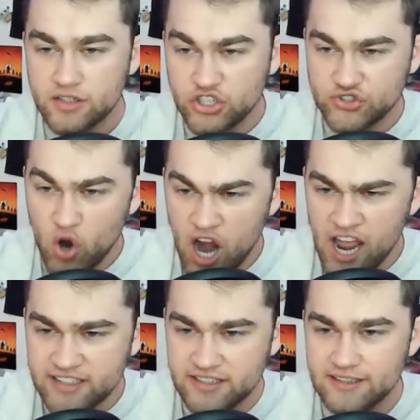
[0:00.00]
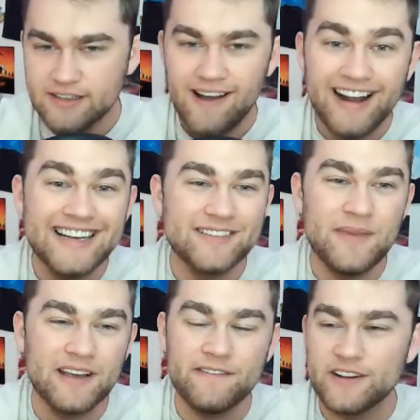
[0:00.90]
Destroy it. I need to
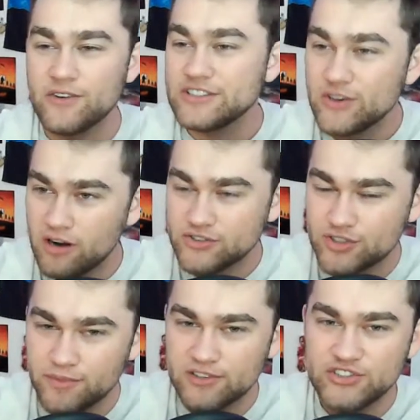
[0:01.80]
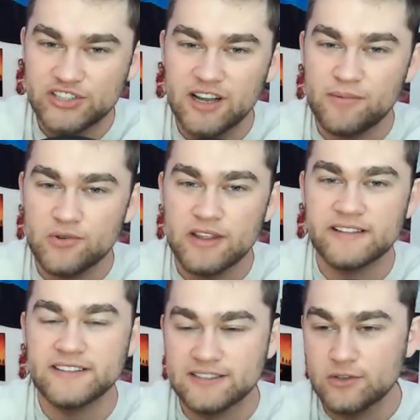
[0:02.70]
make a video because on StreamYards you can upload
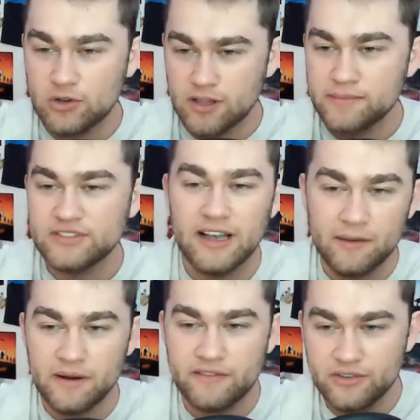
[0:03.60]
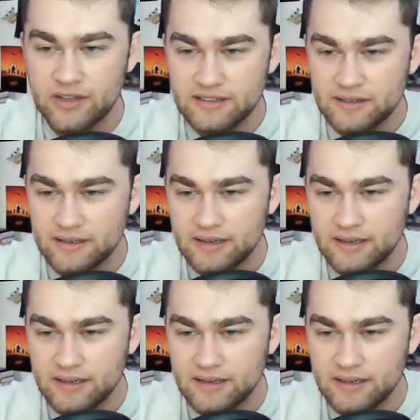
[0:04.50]
like these little clips. I'm gonna have to do that.